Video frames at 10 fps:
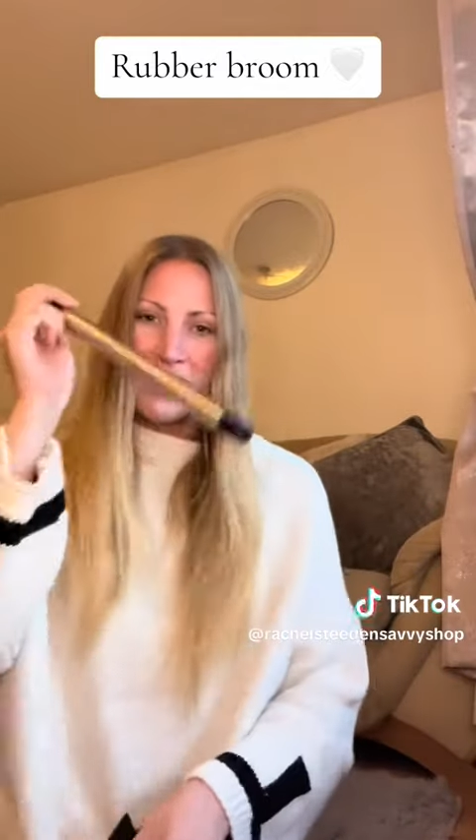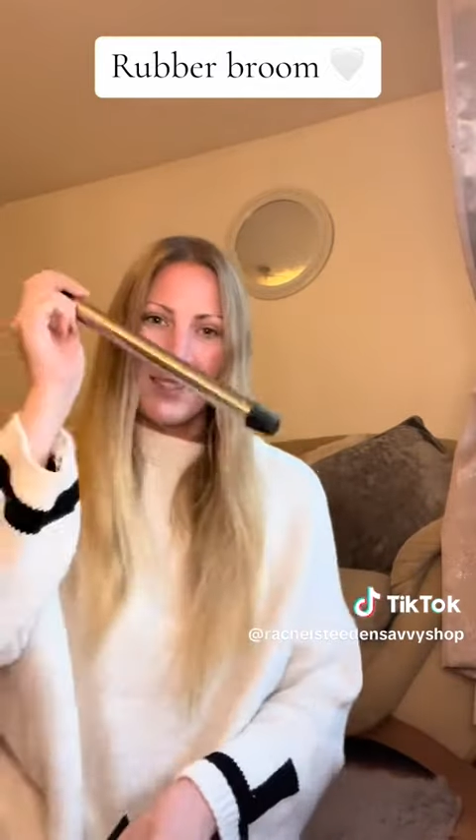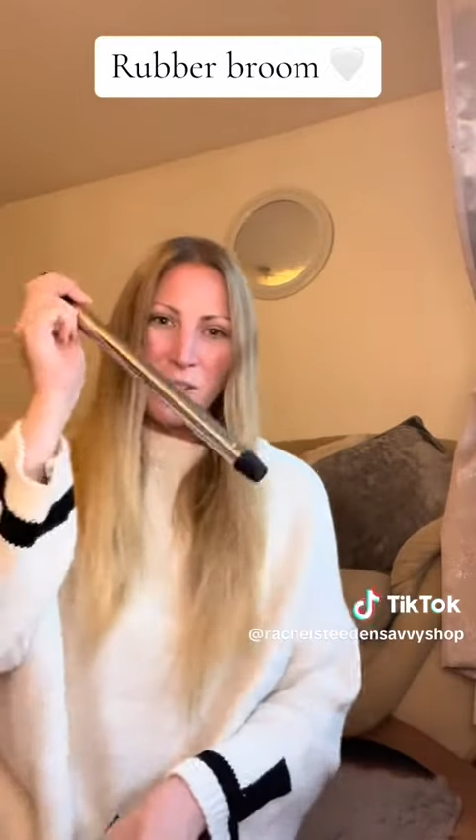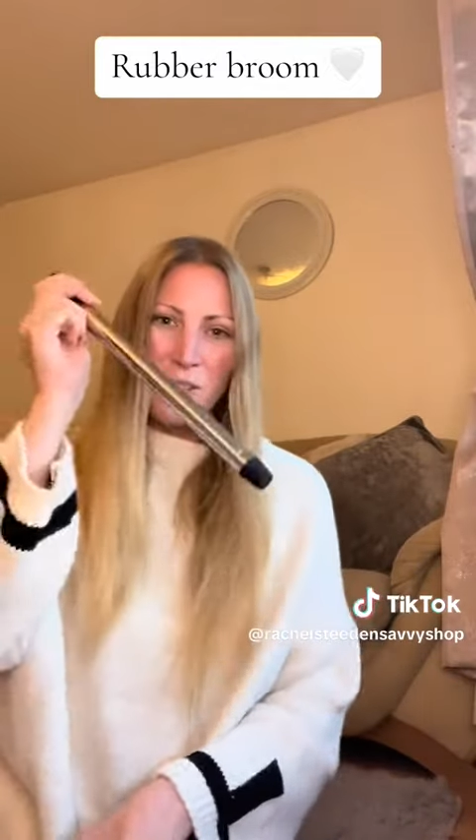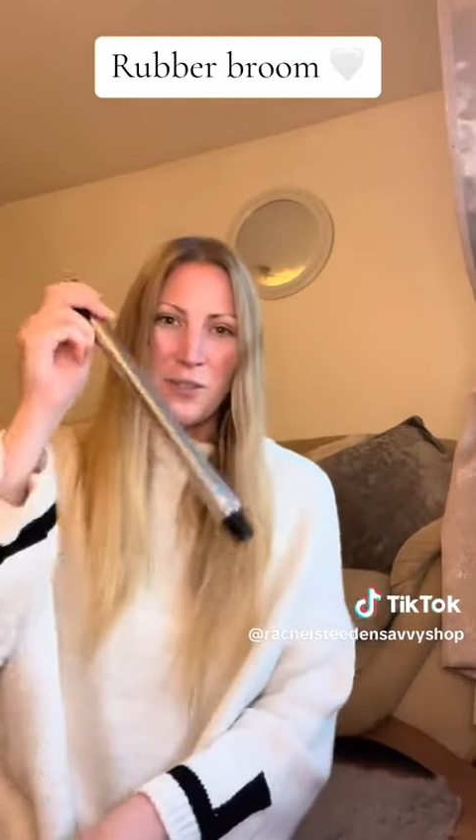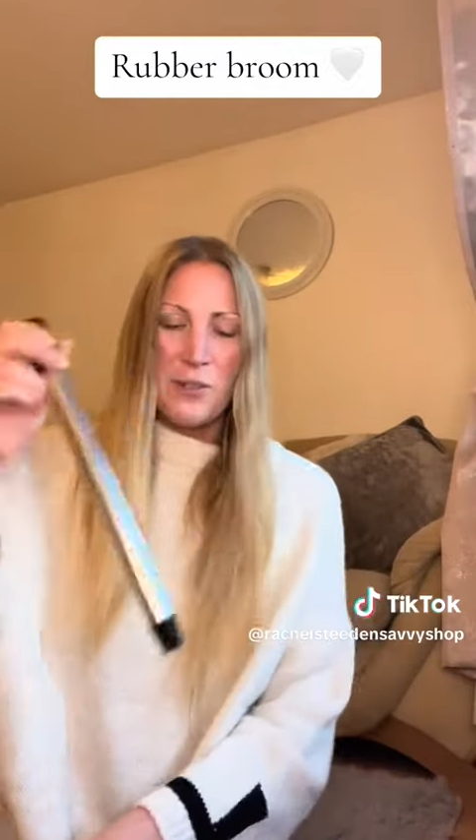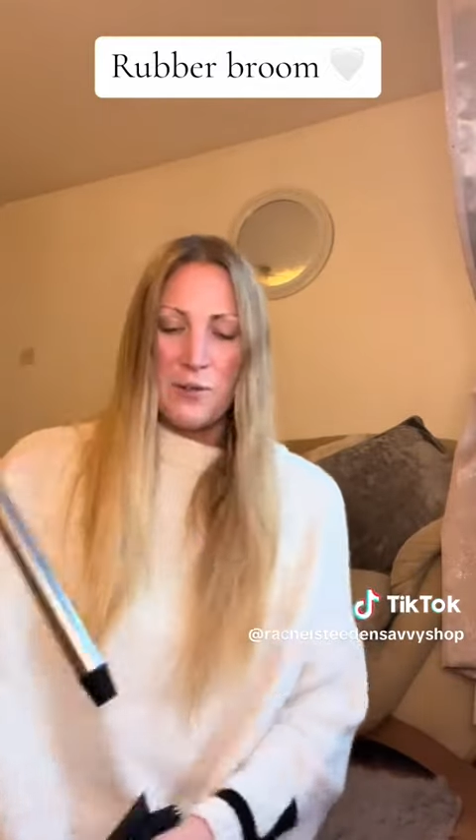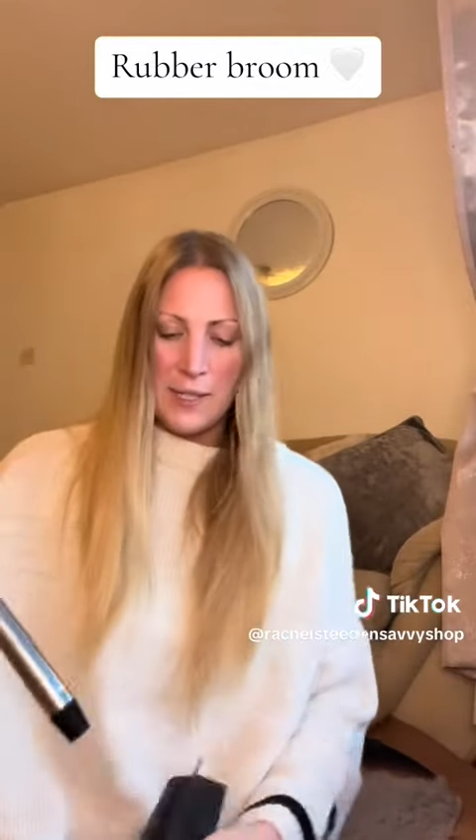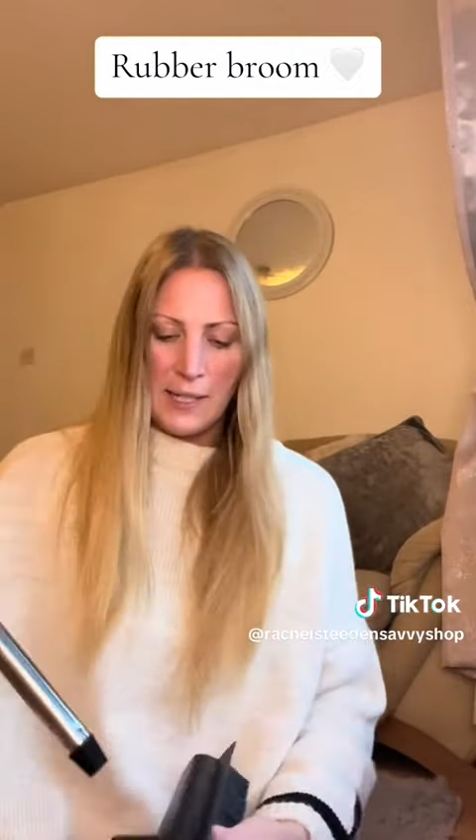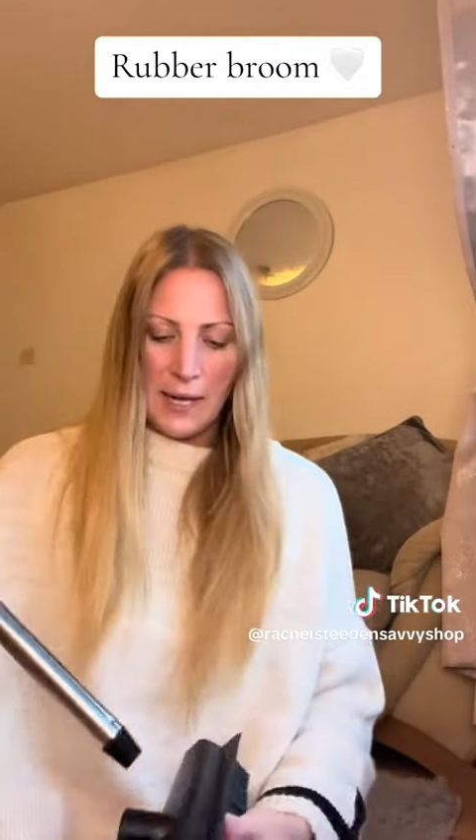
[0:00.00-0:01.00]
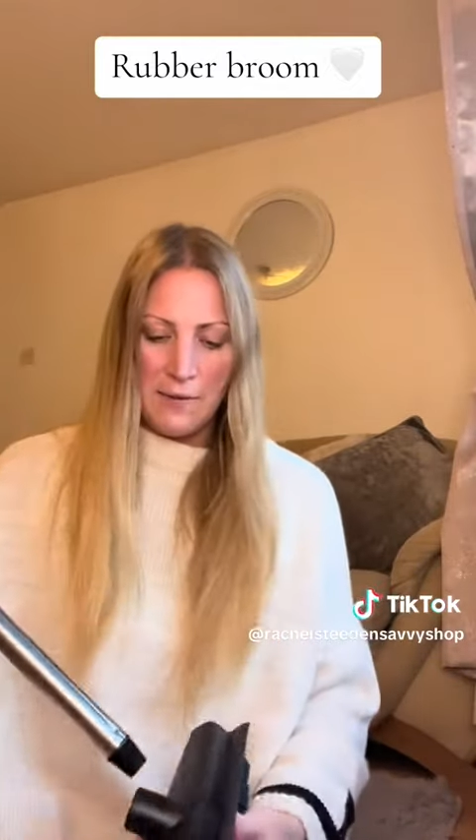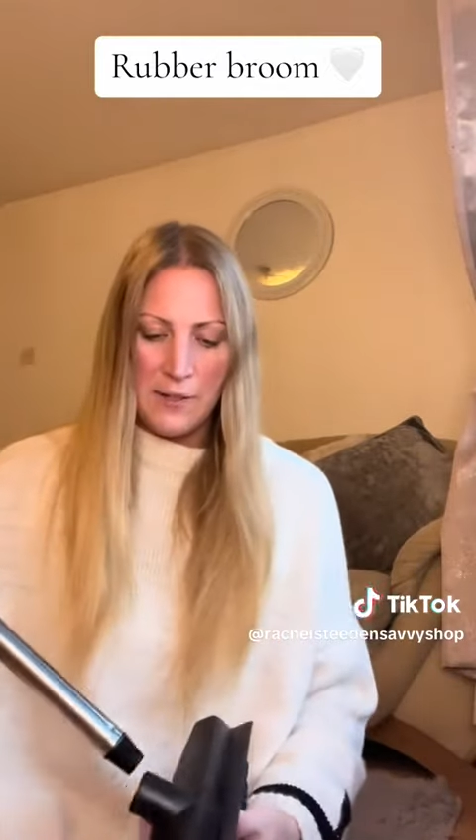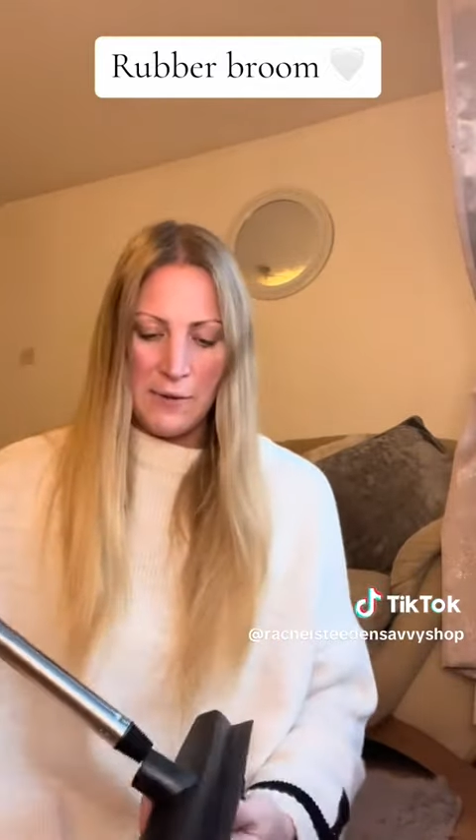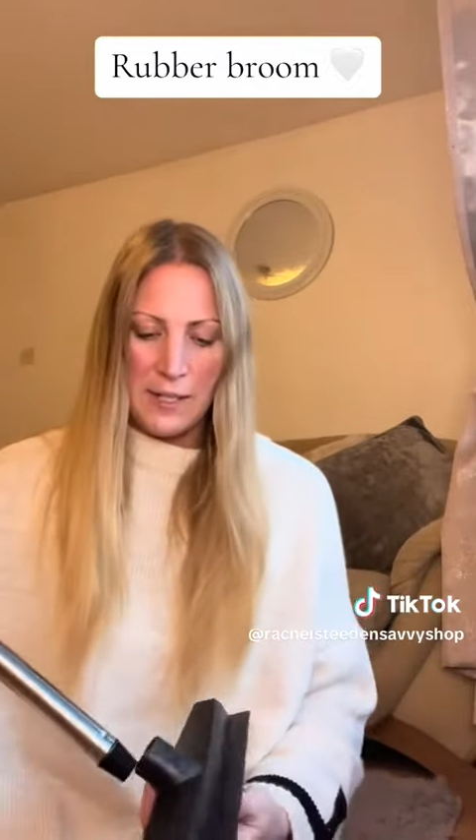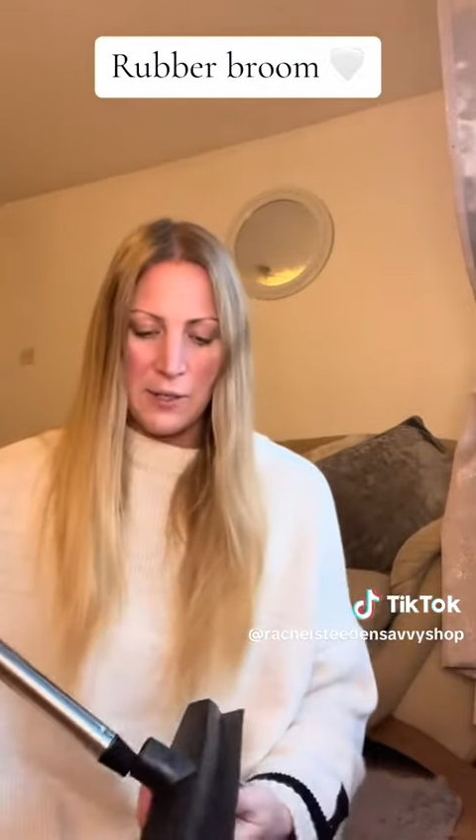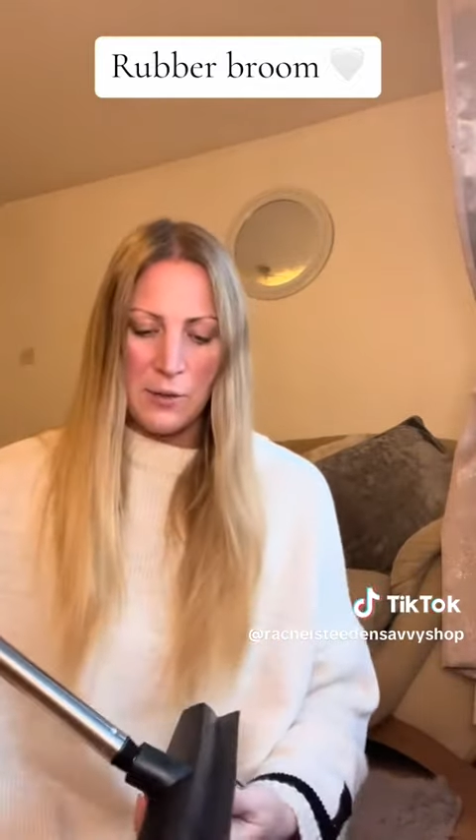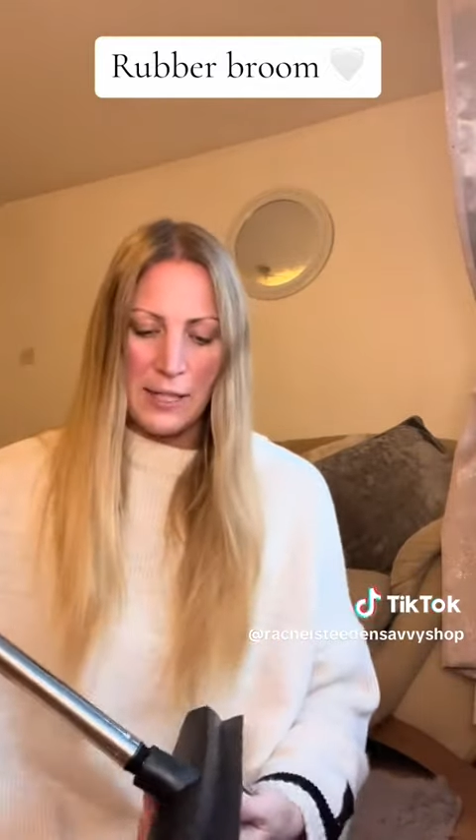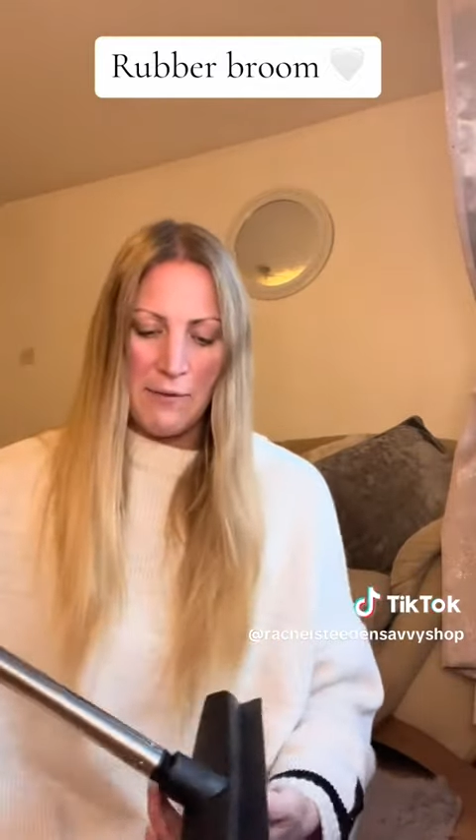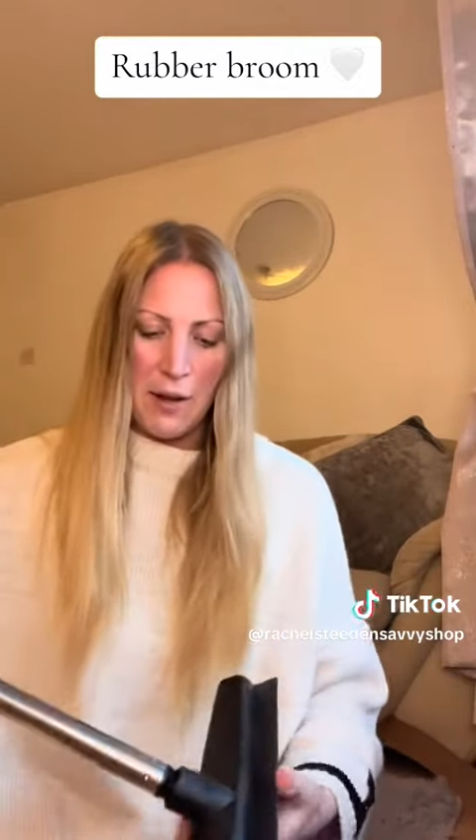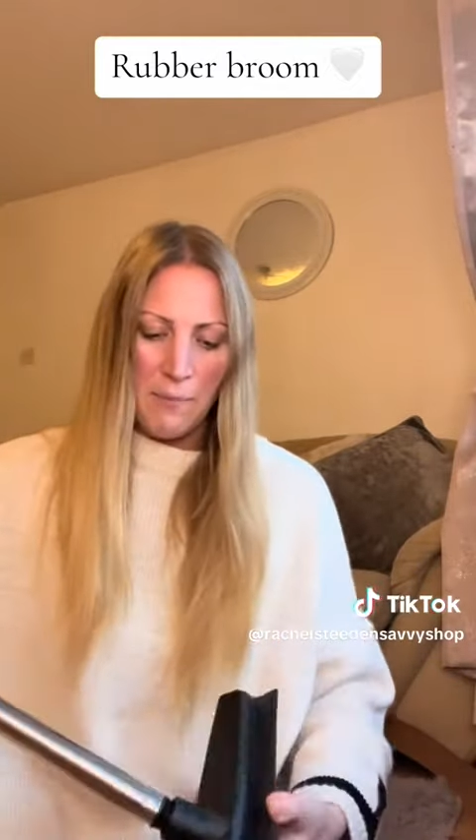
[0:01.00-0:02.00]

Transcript: You do obviously have to fix it all together,